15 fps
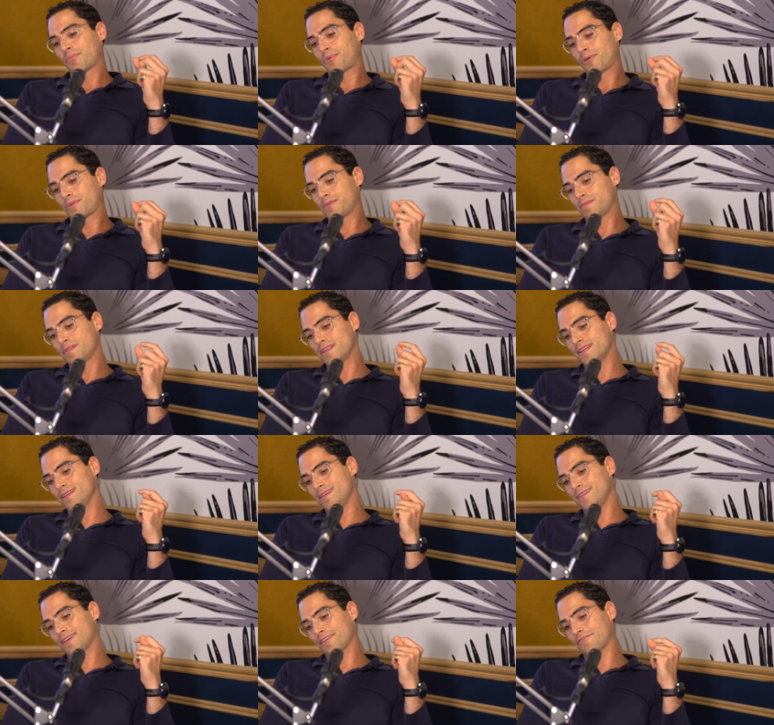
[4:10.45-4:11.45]

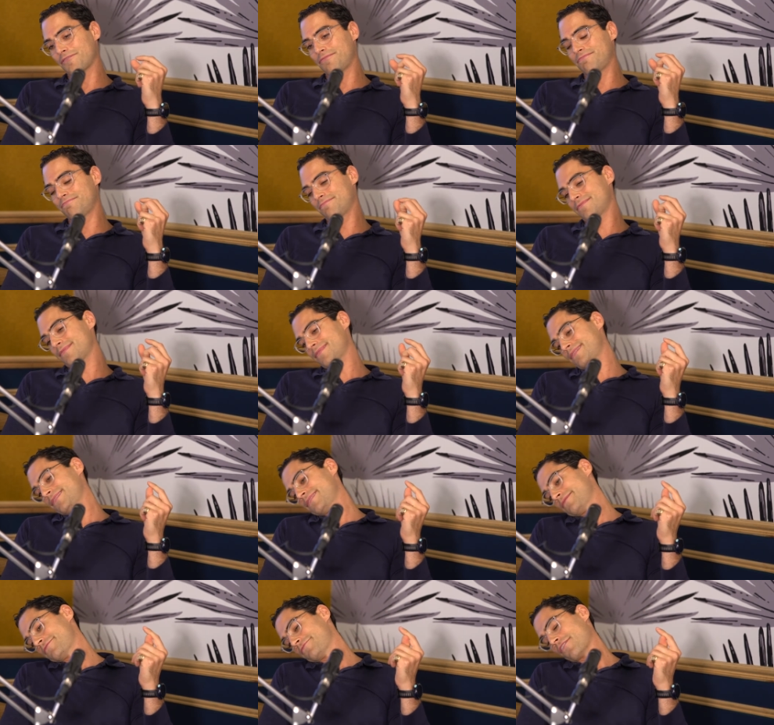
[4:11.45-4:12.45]
probably like
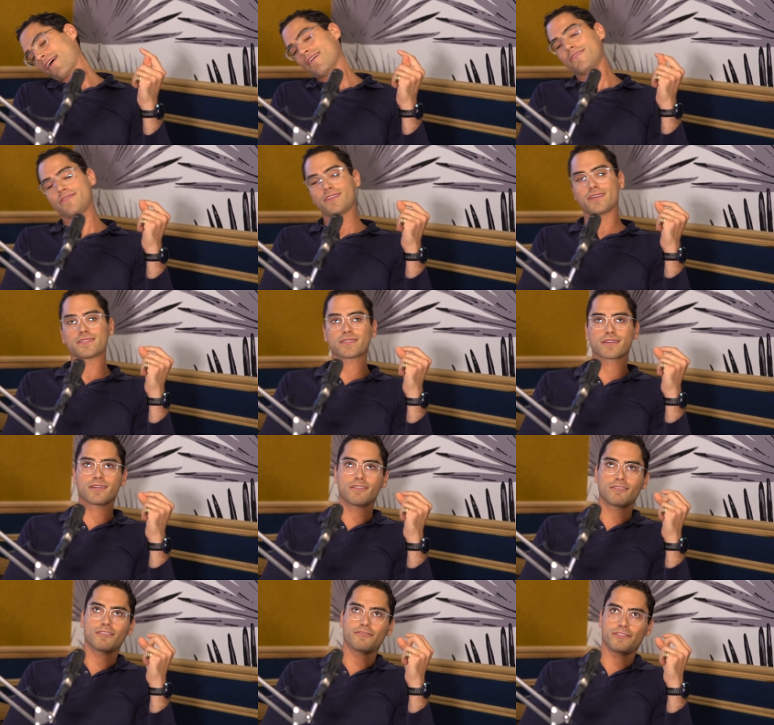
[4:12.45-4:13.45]
Five years
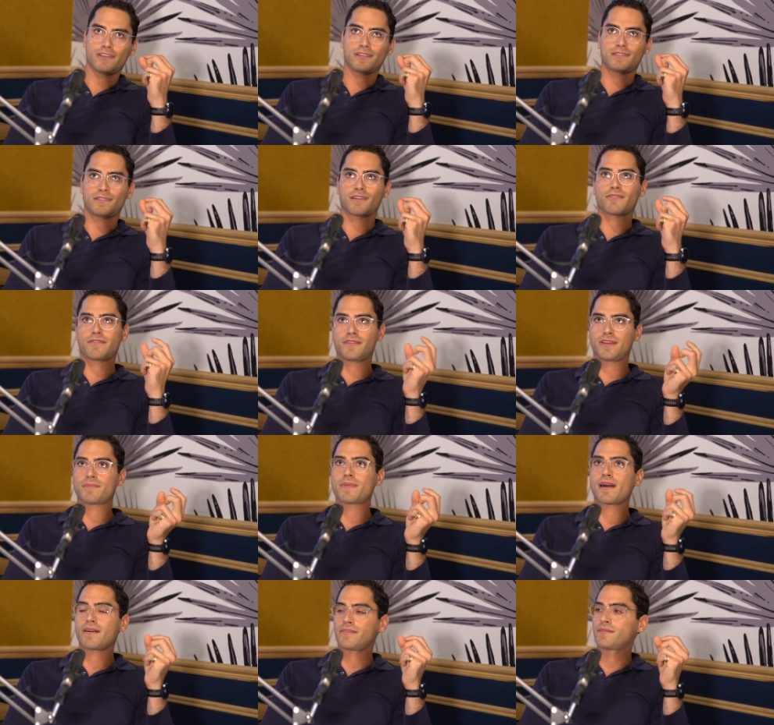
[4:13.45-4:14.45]
ago, the first thing I would think
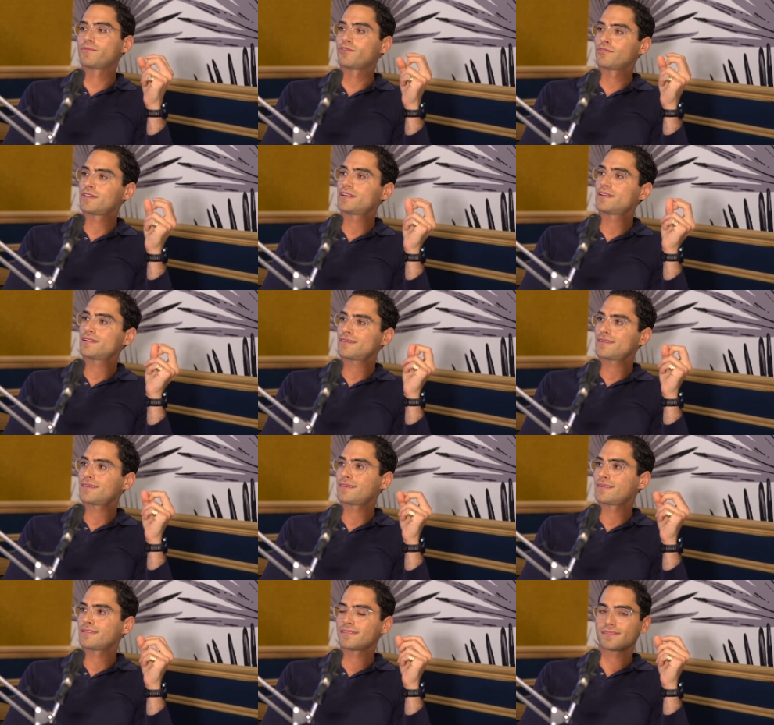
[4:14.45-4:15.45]
about in the morning
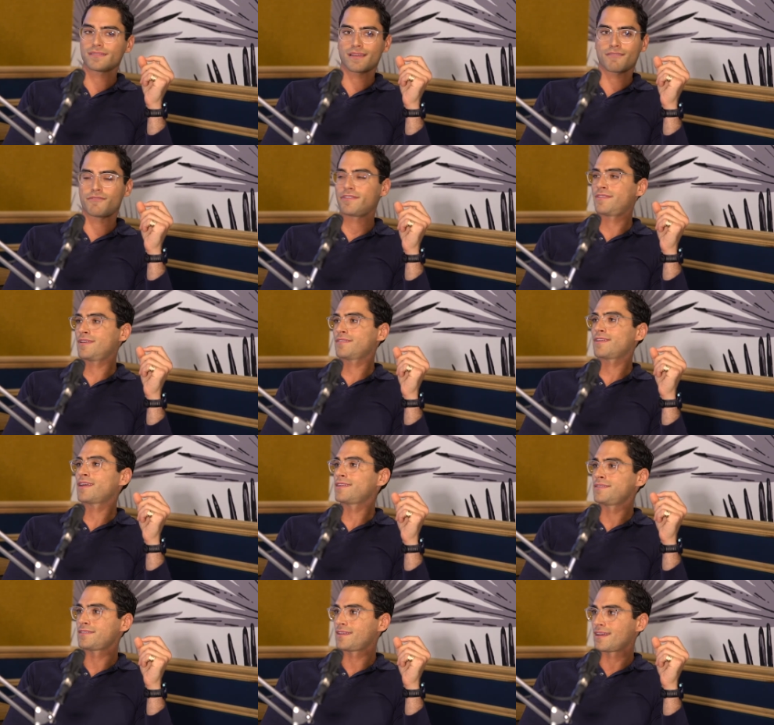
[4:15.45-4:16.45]
is everything that I
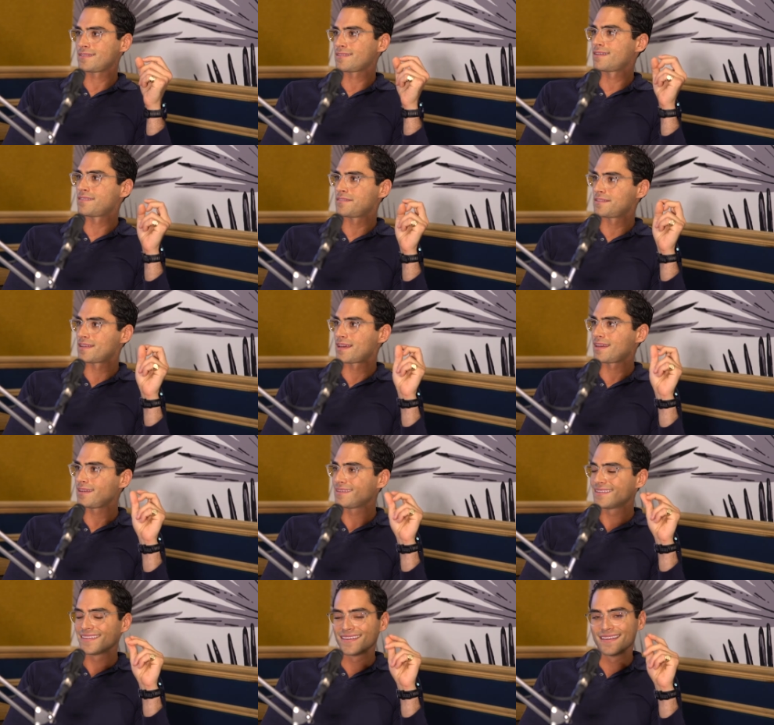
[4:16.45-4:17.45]
need to get done in the
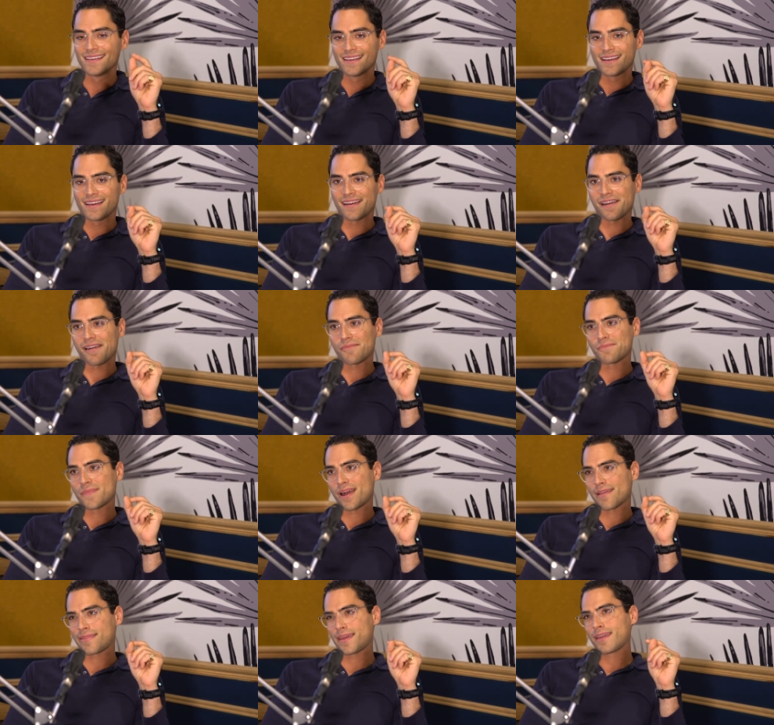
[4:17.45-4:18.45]
day.
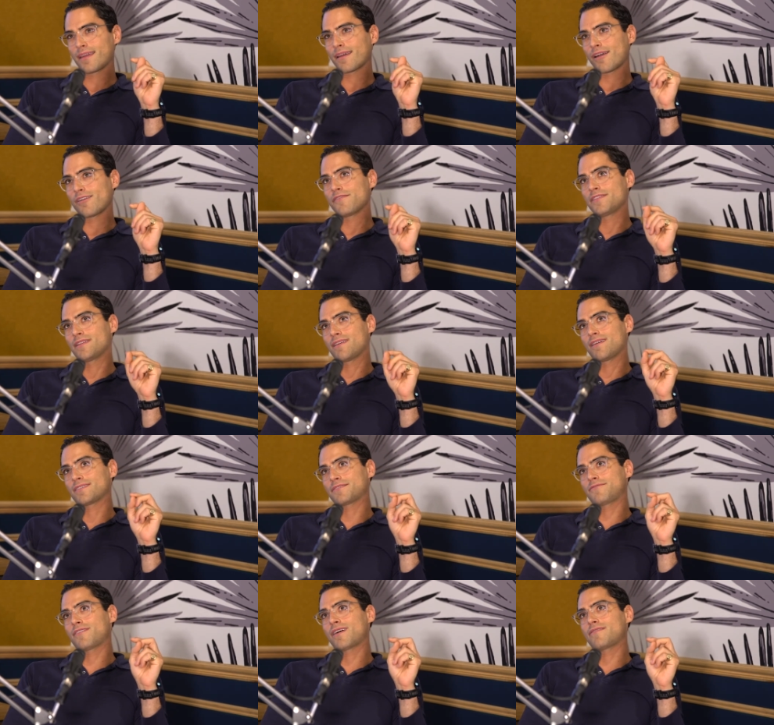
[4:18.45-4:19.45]
Um, I think over the
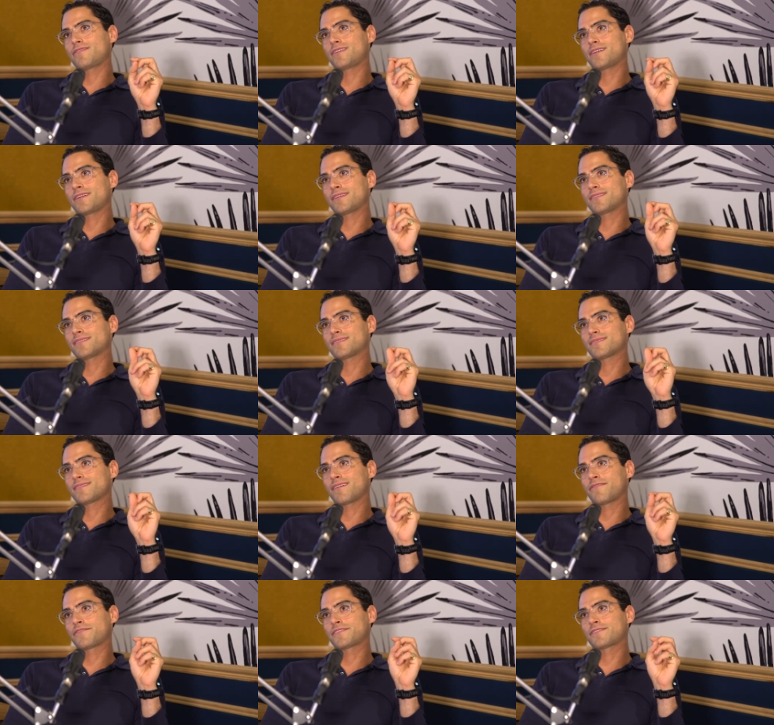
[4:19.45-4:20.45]
last five years,
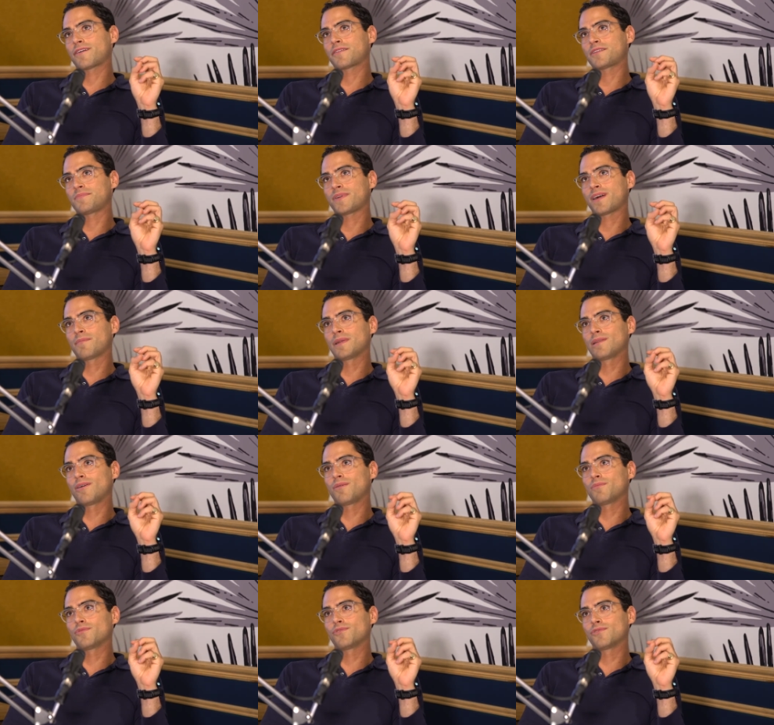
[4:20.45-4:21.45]
I've started to become a
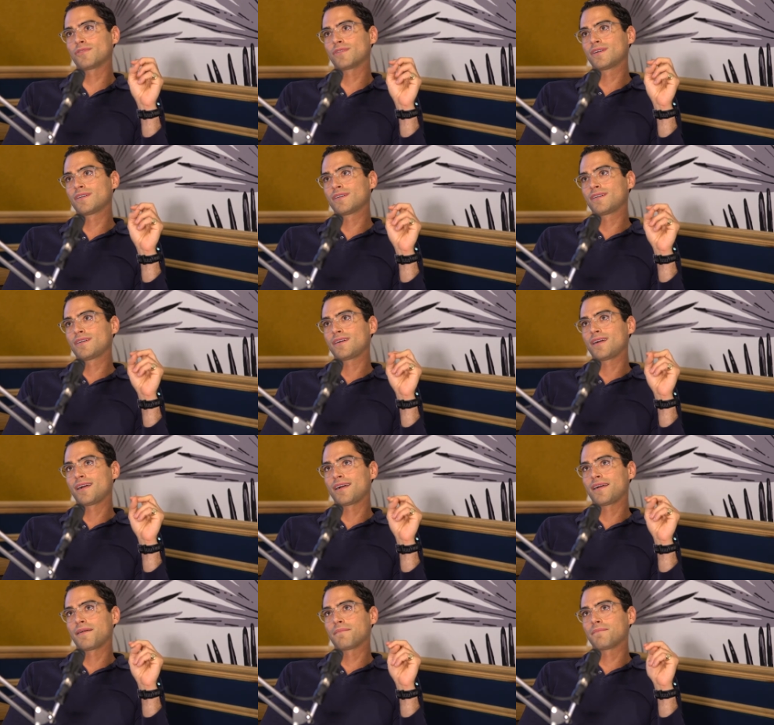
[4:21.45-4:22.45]
lot more
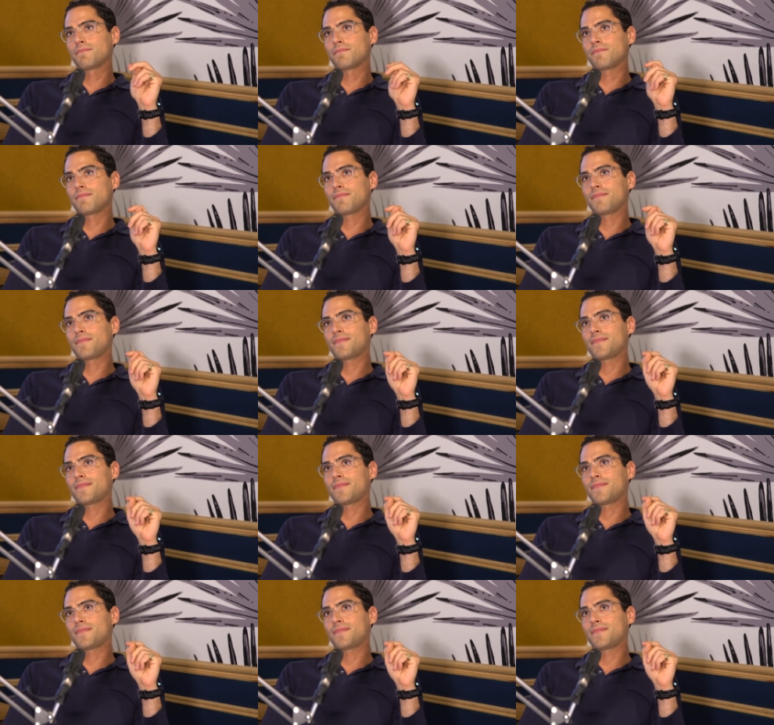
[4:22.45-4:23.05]
um,